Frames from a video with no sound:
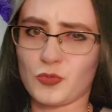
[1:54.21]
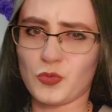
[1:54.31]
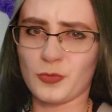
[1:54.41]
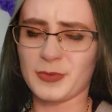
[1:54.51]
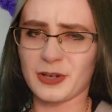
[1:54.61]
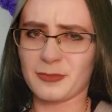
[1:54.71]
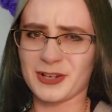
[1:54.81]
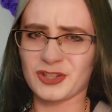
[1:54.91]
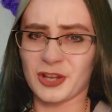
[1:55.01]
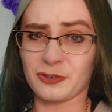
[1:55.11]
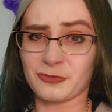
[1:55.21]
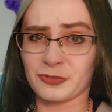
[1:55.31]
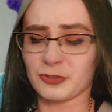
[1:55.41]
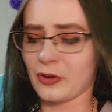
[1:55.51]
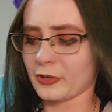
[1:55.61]
who've been on my channel
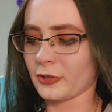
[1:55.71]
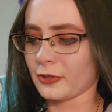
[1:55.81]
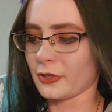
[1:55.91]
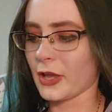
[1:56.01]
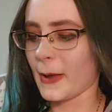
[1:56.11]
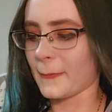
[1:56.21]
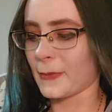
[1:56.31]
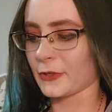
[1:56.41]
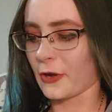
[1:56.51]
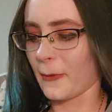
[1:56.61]
for longer, but